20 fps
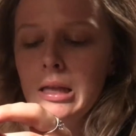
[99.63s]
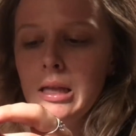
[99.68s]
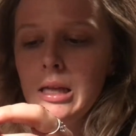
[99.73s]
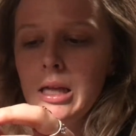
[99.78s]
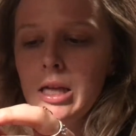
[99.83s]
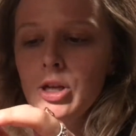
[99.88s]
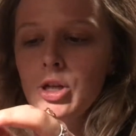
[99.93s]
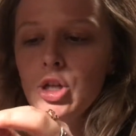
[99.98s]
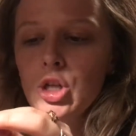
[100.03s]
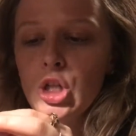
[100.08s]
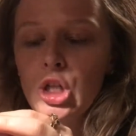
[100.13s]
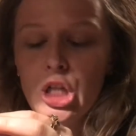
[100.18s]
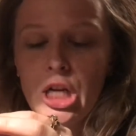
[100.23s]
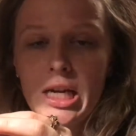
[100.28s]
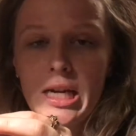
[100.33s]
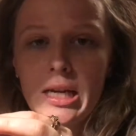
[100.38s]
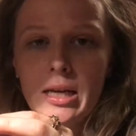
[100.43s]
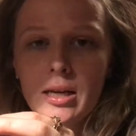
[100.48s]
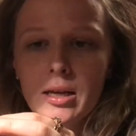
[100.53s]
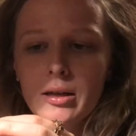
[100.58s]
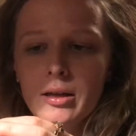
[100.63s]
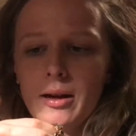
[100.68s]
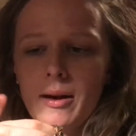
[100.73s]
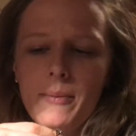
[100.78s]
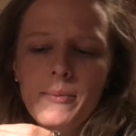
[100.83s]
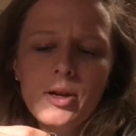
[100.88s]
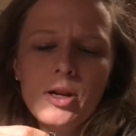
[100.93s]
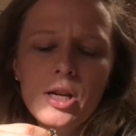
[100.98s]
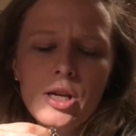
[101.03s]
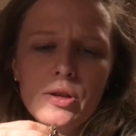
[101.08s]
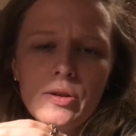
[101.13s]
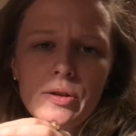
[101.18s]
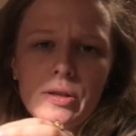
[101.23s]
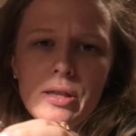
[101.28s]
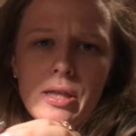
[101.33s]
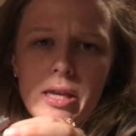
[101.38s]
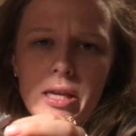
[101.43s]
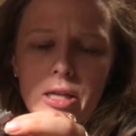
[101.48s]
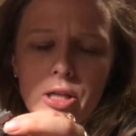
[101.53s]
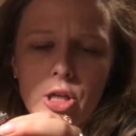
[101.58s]
each sheet, I'm going to use
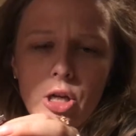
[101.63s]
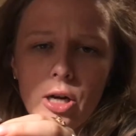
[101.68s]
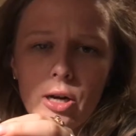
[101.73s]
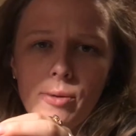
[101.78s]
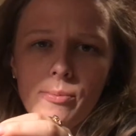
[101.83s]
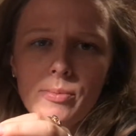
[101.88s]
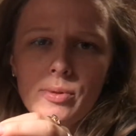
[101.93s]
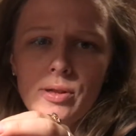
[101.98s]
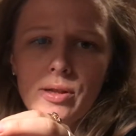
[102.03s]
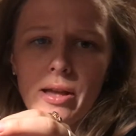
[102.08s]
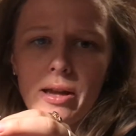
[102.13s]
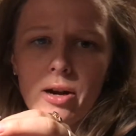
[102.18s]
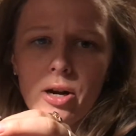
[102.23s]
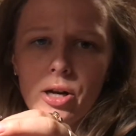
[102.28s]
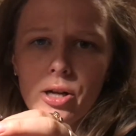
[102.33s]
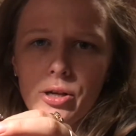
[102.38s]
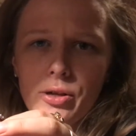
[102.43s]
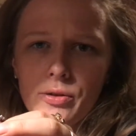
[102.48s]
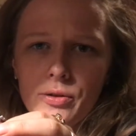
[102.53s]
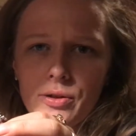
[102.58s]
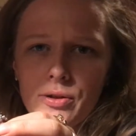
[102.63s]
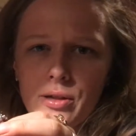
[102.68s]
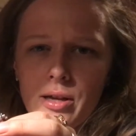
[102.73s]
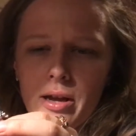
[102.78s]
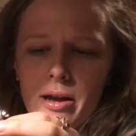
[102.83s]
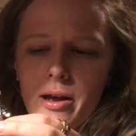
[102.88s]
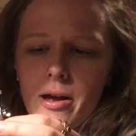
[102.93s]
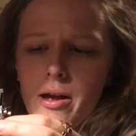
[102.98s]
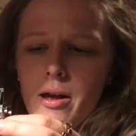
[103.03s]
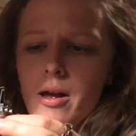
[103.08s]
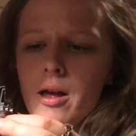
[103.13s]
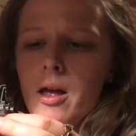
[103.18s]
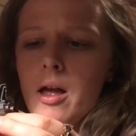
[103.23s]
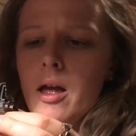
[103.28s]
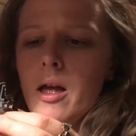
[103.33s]
the terms that are used that